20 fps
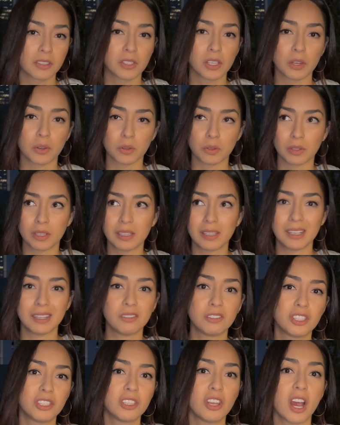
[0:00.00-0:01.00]
So
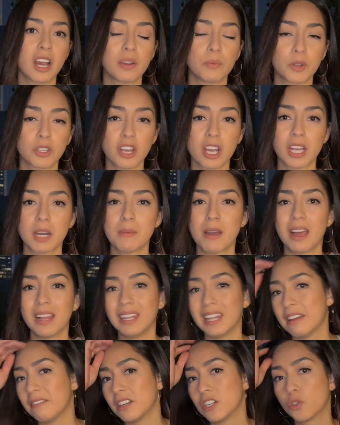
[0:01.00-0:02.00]
we're talking about
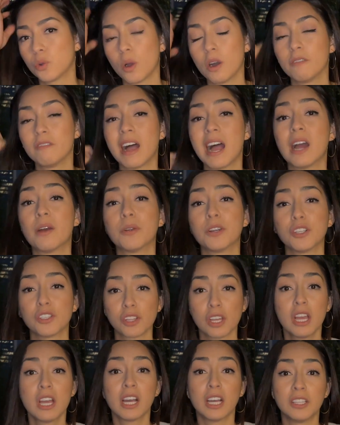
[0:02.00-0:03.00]
11, 12 hours
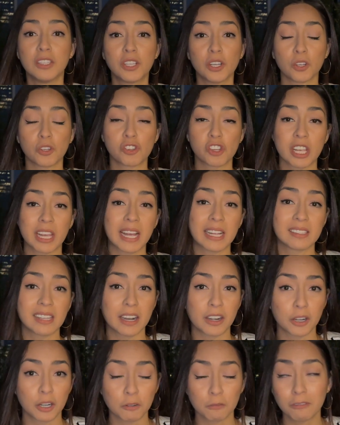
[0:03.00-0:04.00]
until she gets
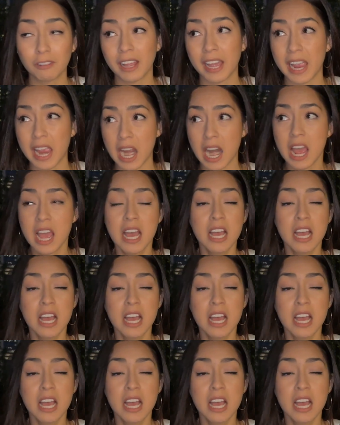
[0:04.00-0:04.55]
on her flight.